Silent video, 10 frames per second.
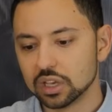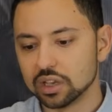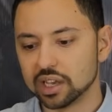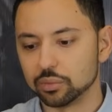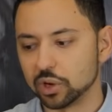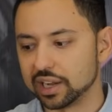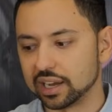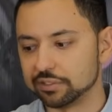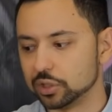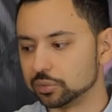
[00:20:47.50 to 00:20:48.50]
and what
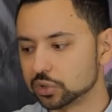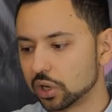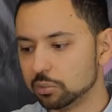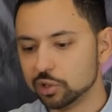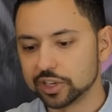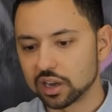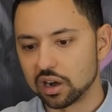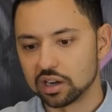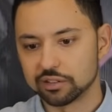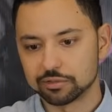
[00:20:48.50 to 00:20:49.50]
have you. So moving
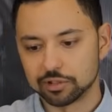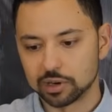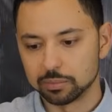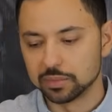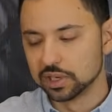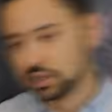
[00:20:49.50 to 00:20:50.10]
on from